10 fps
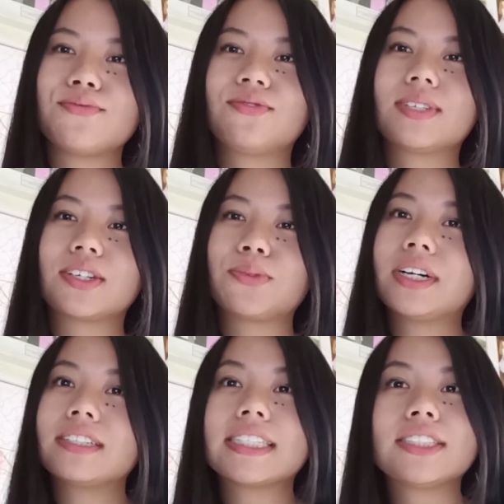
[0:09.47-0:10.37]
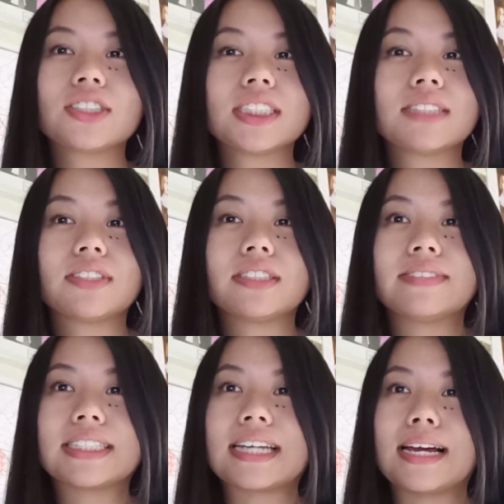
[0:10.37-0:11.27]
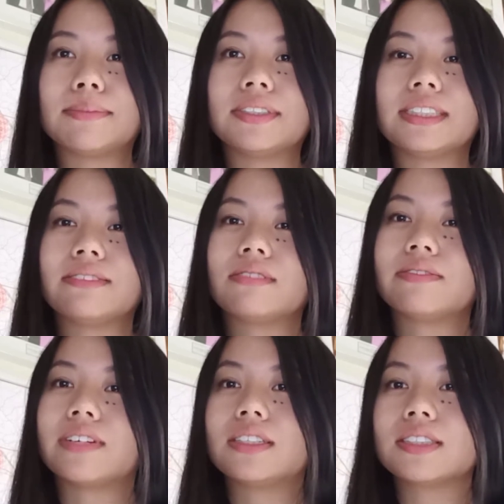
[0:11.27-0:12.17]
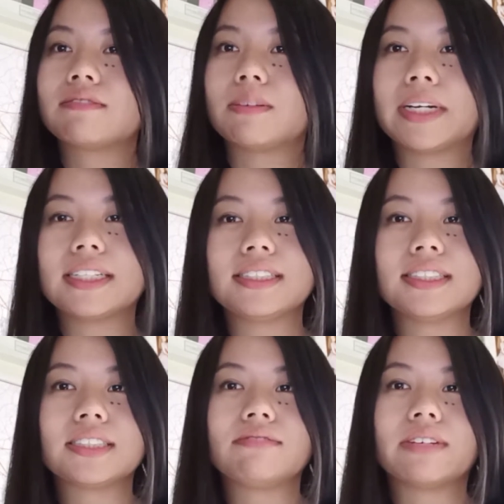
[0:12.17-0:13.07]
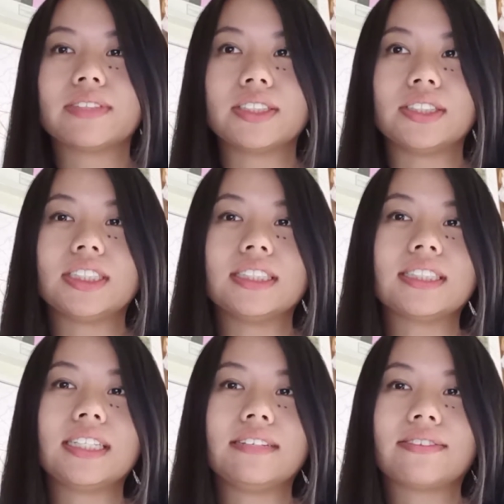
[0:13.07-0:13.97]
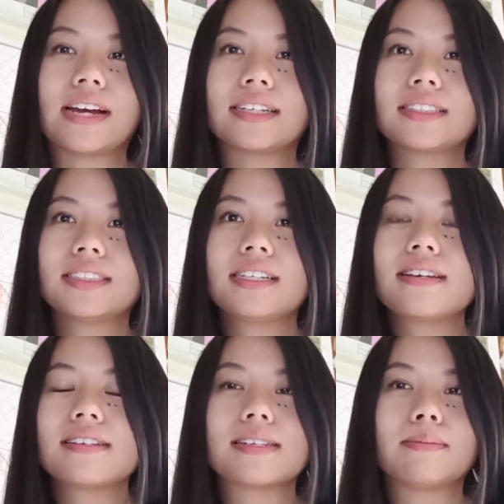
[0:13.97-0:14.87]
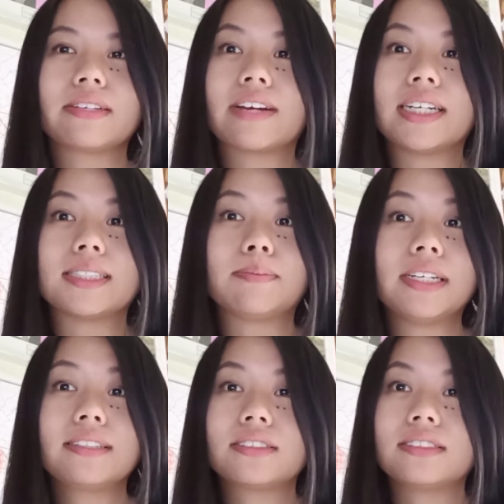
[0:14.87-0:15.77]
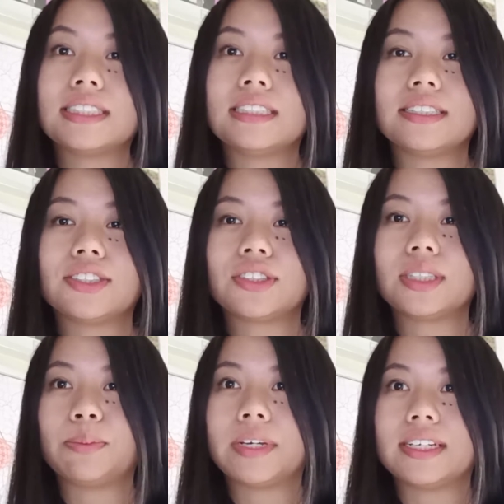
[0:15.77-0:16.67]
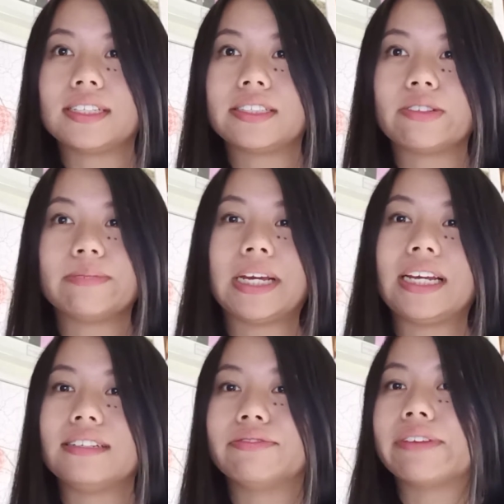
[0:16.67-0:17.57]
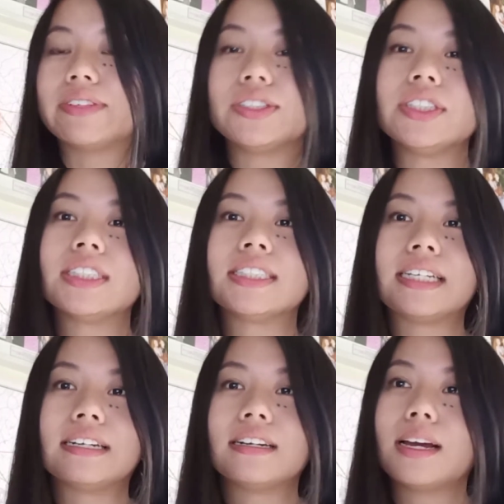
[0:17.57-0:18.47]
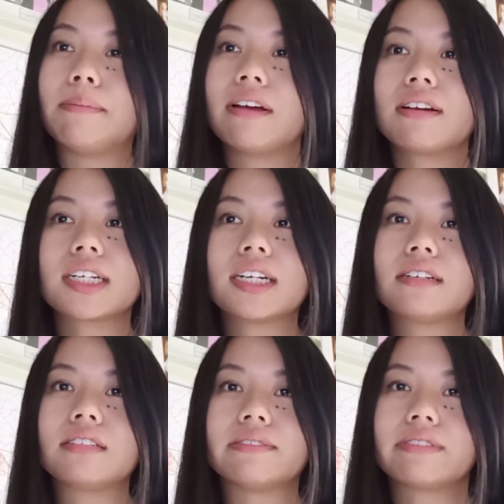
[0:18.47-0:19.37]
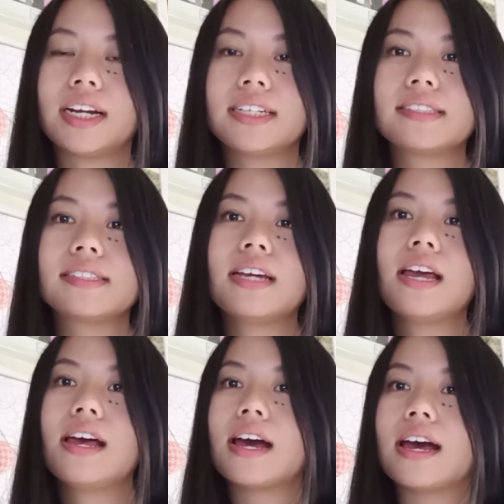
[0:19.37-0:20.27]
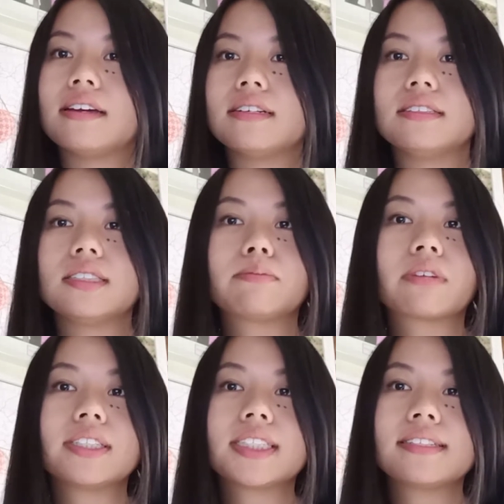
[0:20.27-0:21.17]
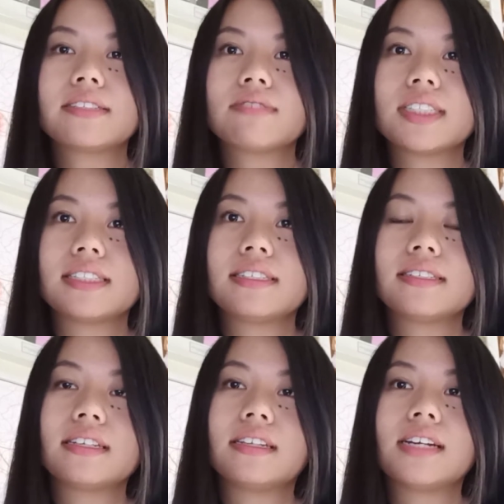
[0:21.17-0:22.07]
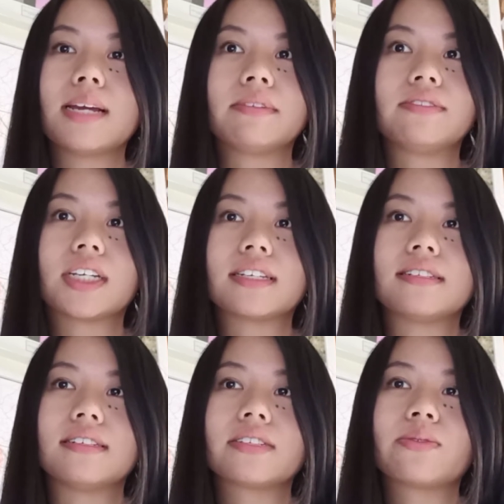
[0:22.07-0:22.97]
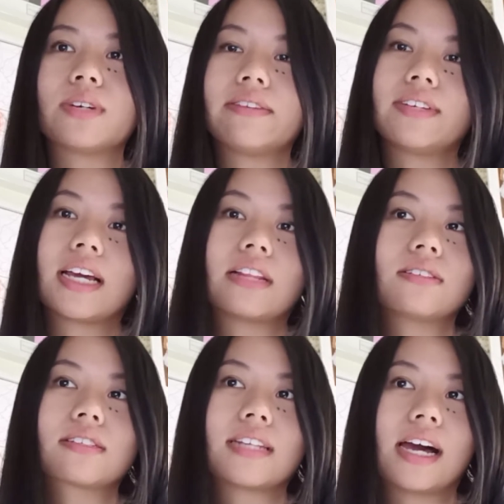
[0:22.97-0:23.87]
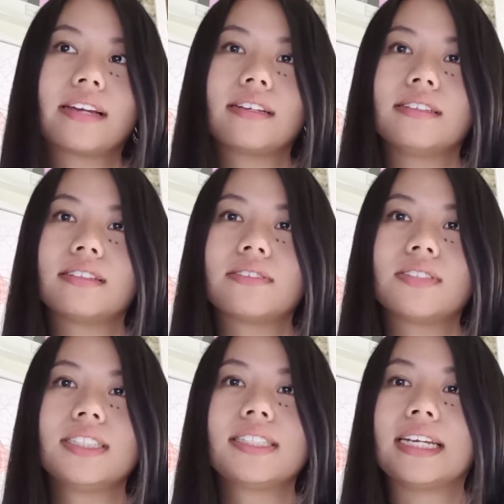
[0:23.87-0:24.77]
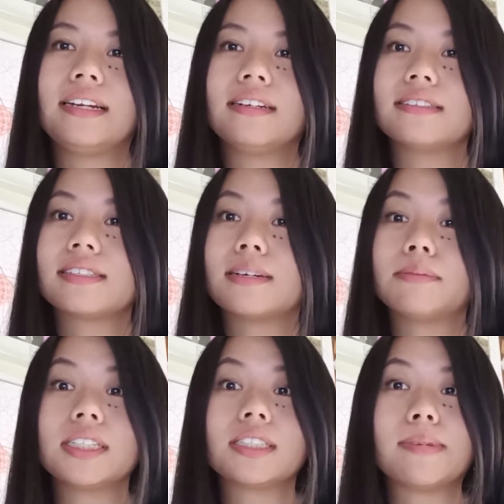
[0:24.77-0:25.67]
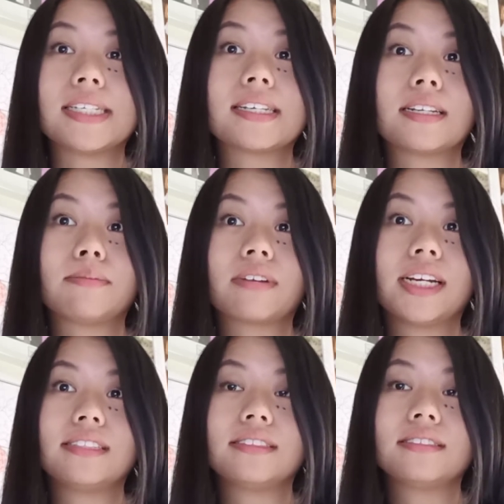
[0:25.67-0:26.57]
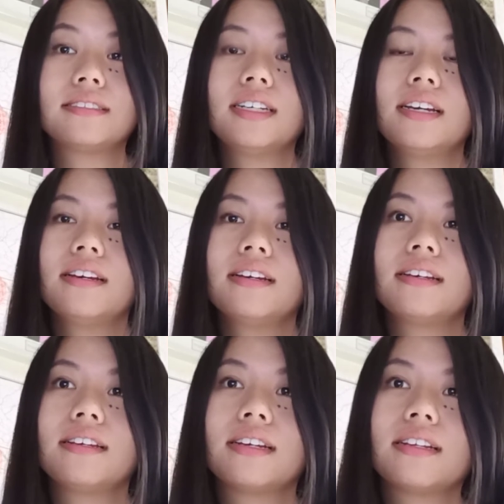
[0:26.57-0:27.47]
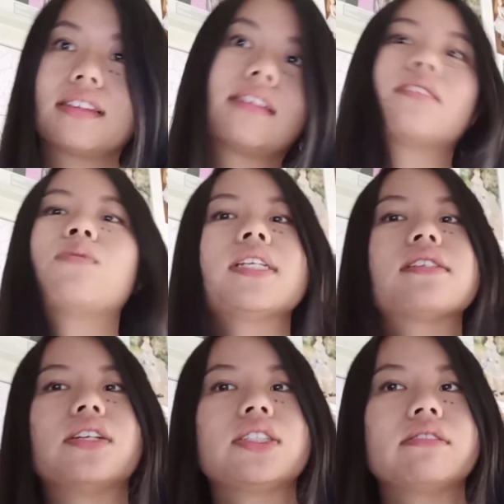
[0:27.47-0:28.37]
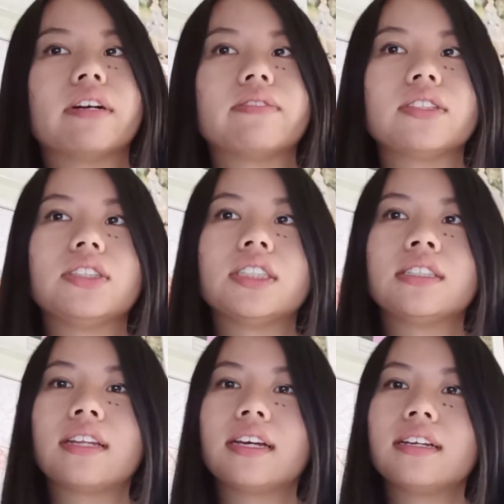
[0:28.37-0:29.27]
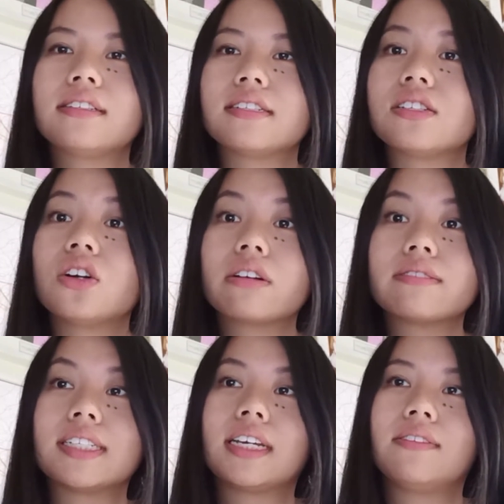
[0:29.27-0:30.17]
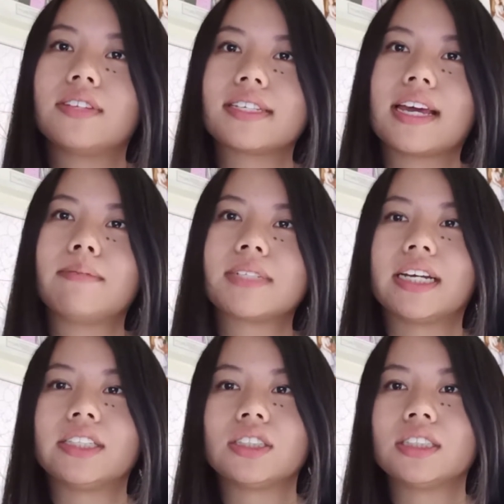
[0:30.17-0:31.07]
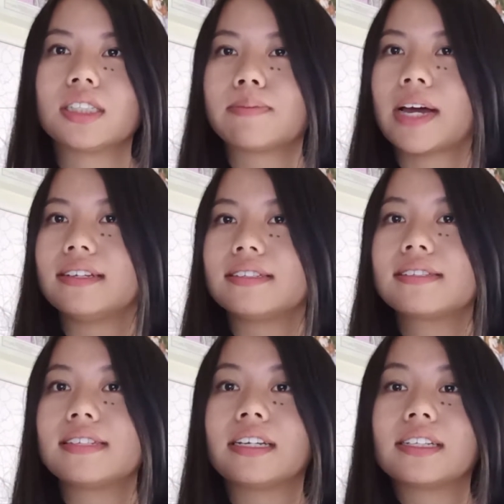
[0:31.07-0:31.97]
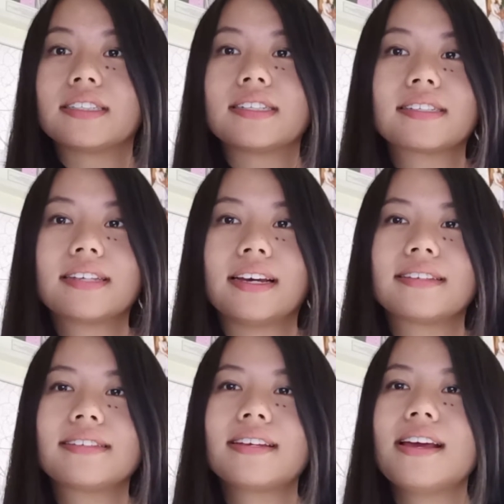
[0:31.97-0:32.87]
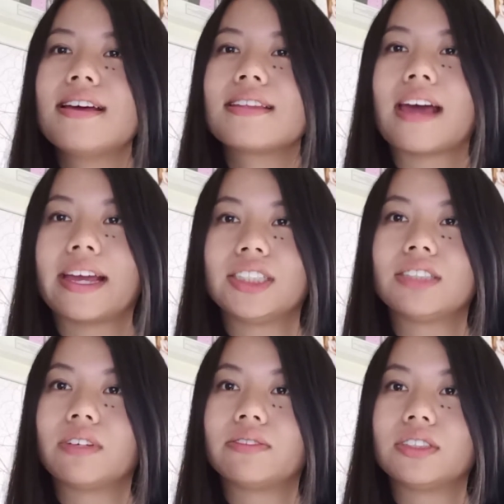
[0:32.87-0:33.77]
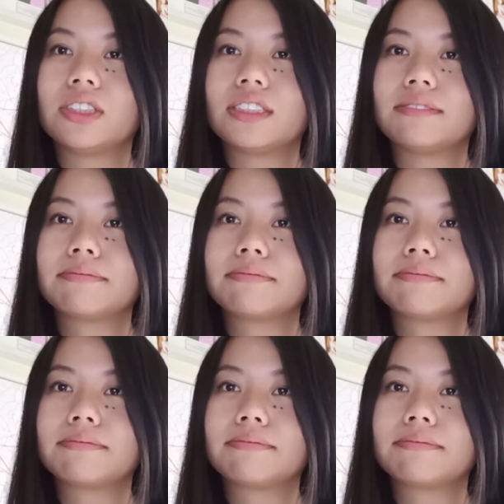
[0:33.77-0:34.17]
So world history is full of examples of revolts, rebellions and revolutions. In fact, some of the greatest pinnacles in history appear to have been revolutions in America and France, and protest and resistance in the name of justice, whatever that looks like, is often seen as something to be celebrated. Yet there's one social revolution that does not receive the same attention despite its singular success, the Haitian Revolution.